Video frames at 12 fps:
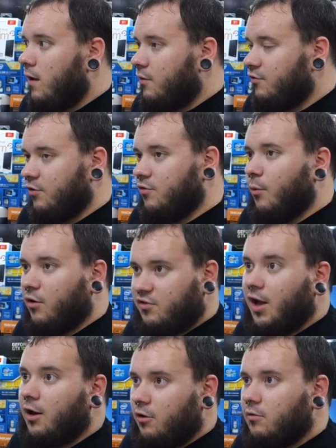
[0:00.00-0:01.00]
so it's a more
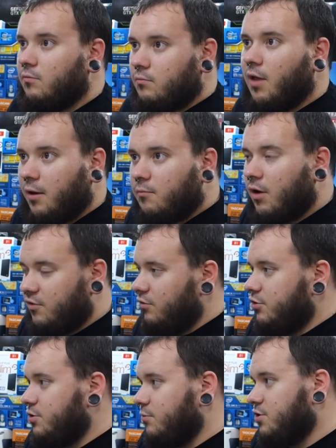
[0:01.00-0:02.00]
standard like
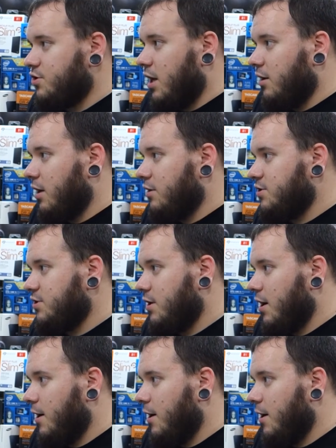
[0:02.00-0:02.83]
resolution, which is kind of nice.